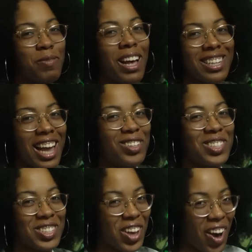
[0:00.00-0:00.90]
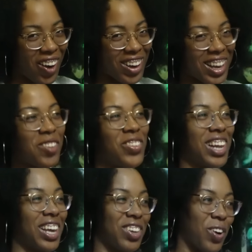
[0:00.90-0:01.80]
man down to talk. I'd
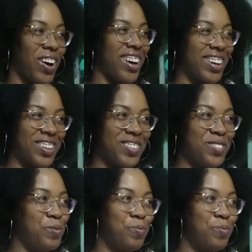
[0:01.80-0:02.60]
be like, yo, uh,